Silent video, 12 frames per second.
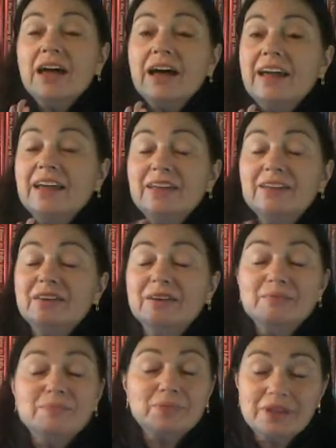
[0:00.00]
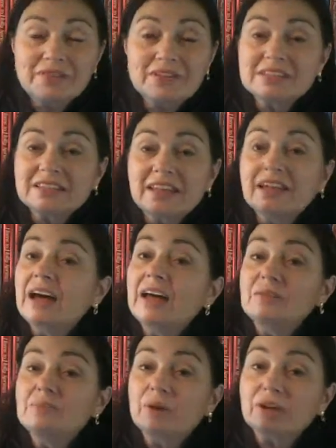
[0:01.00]
I had uh, previously
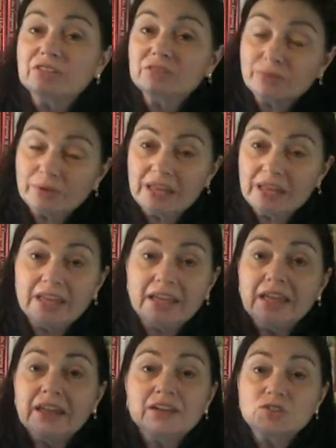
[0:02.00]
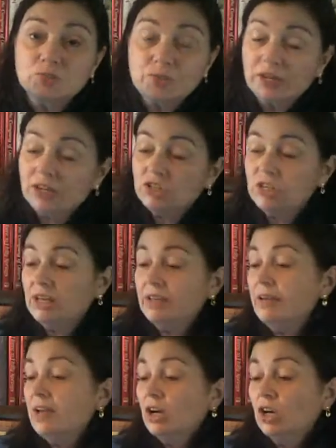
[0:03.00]
gotten book three in a trilogy
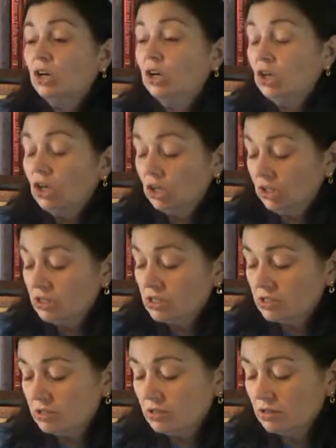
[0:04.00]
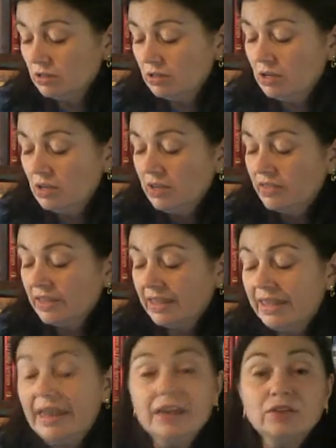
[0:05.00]
called the
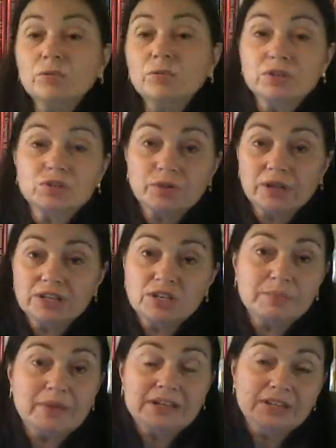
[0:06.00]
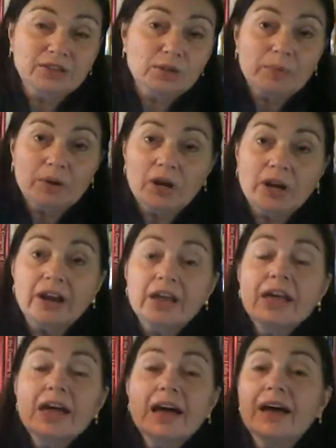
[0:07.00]
Candlewood Trilogy by Delia Parr.
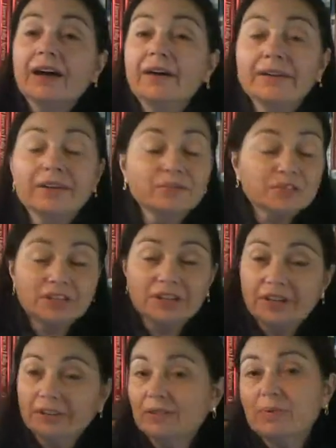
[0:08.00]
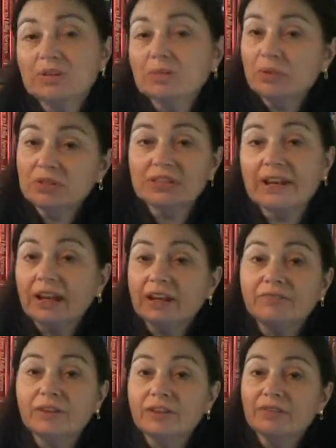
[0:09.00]
Uh, it was in a bunch of books that I got
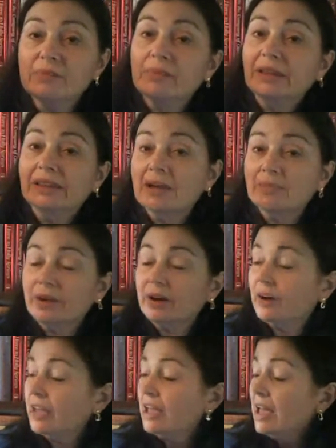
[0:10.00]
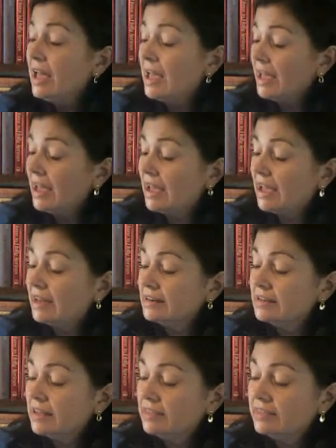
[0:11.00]
free from my library,
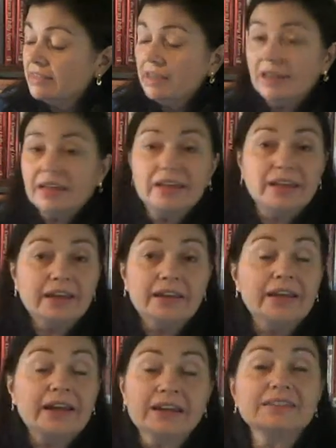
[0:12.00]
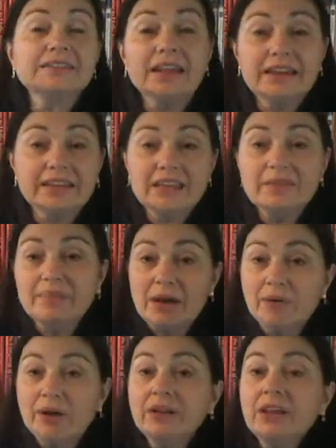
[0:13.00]
and then uh, and I decided to keep that
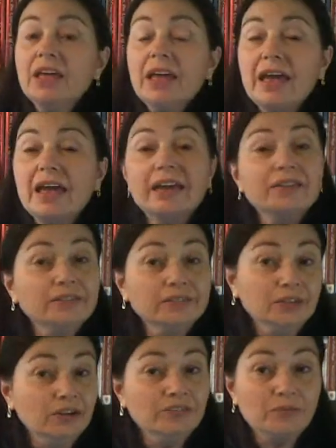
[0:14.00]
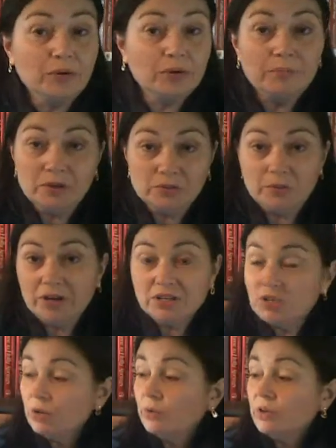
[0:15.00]
one and look for books one and
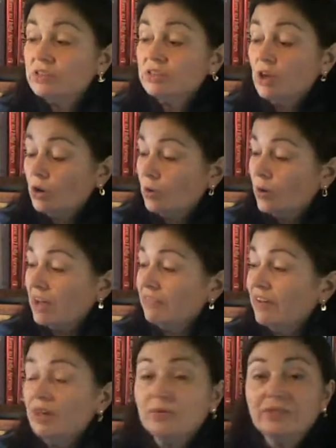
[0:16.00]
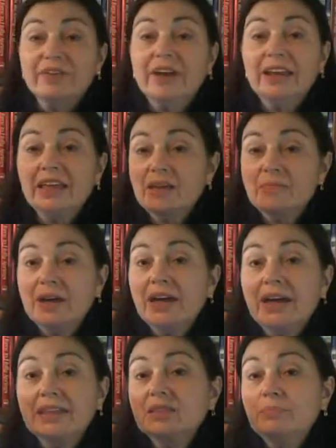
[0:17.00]
two. So I found Refining Emma
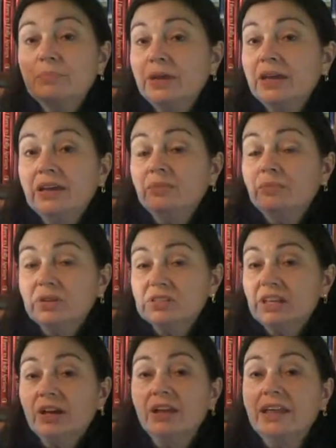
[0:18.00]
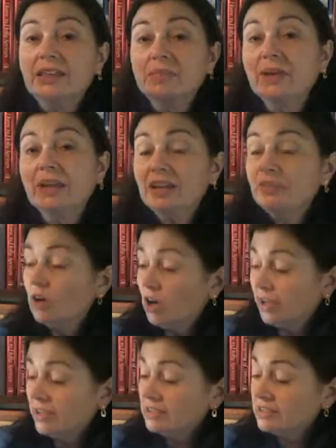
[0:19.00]
at the big book sale at the beginning of
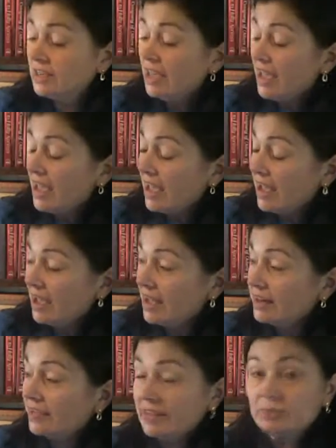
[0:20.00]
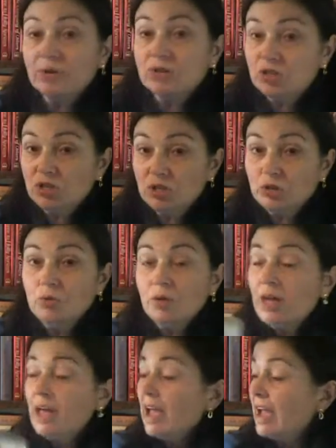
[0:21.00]
August, and that's book two.
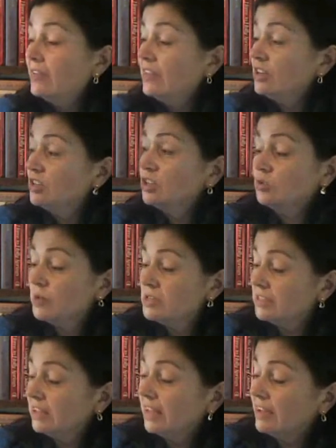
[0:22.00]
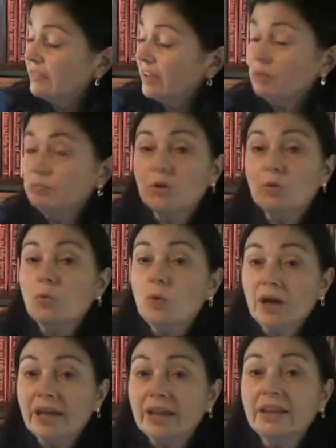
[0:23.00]
And then just recently I found book
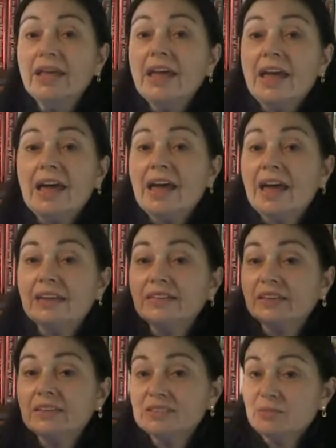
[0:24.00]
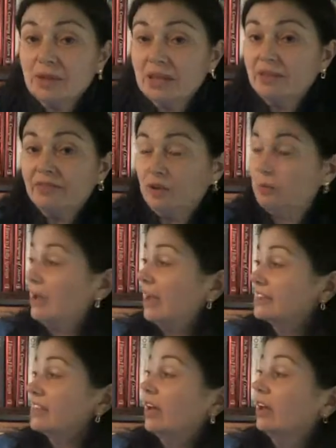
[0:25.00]
one at the Kissimmee Filibag
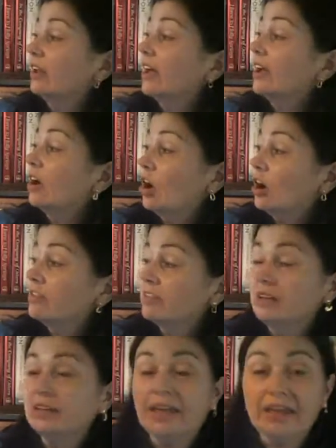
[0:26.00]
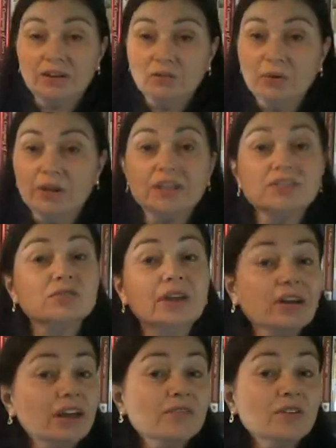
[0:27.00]
sale, A Hearth in Candlewood. So
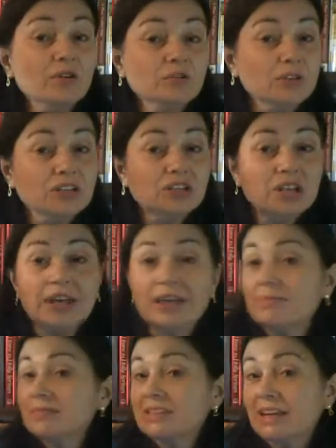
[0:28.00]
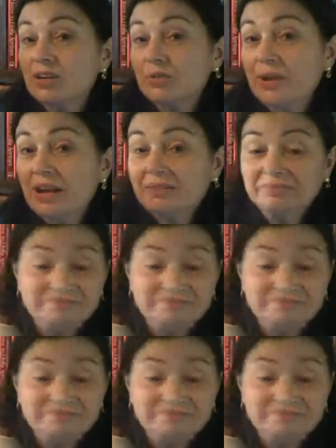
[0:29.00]
now I have the whole trilogy, and I'm excited to read it.